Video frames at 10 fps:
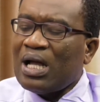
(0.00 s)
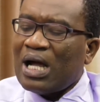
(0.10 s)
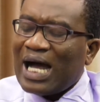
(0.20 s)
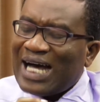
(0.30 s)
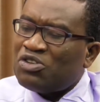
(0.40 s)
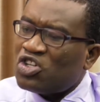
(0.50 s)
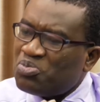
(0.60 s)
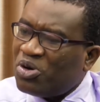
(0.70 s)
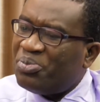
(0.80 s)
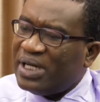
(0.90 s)
adult
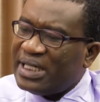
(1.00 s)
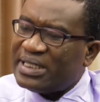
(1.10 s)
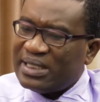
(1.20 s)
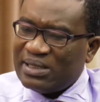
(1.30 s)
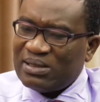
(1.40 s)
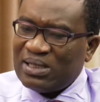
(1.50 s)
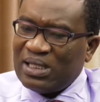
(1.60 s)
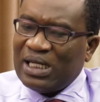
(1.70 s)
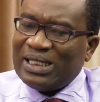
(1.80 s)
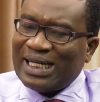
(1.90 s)
population
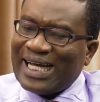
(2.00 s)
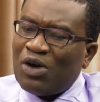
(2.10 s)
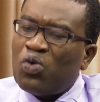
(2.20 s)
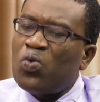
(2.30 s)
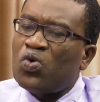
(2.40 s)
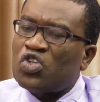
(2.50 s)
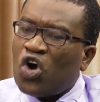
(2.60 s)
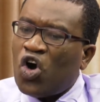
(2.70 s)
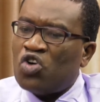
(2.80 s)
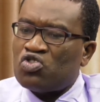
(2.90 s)
that are hooked
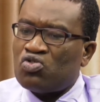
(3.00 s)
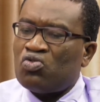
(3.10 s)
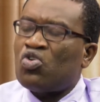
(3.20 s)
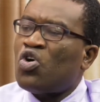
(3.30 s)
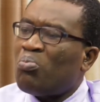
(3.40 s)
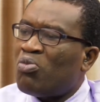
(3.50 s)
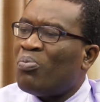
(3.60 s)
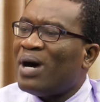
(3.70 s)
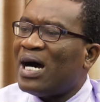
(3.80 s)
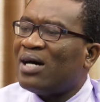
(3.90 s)
onto
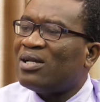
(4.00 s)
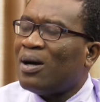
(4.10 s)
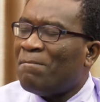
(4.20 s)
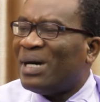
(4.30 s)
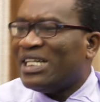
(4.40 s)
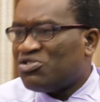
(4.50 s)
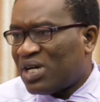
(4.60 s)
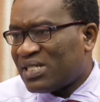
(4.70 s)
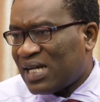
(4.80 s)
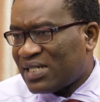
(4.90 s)
mobile money
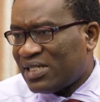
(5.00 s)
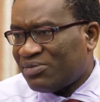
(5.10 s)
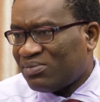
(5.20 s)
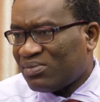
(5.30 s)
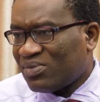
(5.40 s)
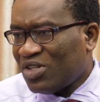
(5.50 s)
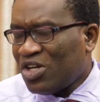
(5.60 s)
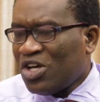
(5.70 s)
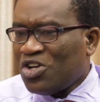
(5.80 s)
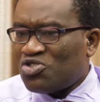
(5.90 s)
transaction.
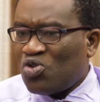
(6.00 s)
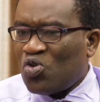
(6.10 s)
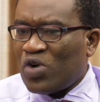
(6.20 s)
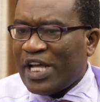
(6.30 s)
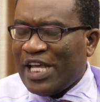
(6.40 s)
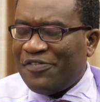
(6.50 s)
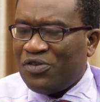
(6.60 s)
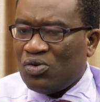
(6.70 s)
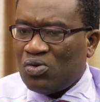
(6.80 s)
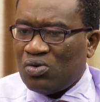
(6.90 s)
So if
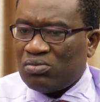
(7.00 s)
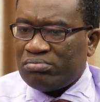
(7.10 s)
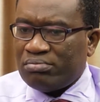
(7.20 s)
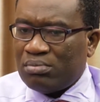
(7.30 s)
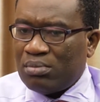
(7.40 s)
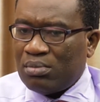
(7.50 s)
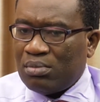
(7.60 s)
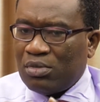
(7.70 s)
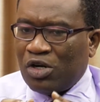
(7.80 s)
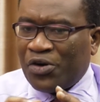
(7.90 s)
you
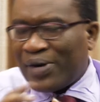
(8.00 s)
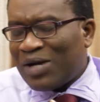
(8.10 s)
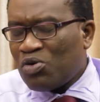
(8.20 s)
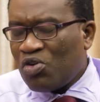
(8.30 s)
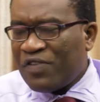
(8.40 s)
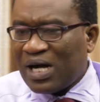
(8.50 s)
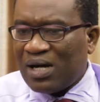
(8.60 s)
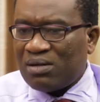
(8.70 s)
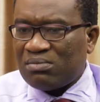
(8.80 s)
run over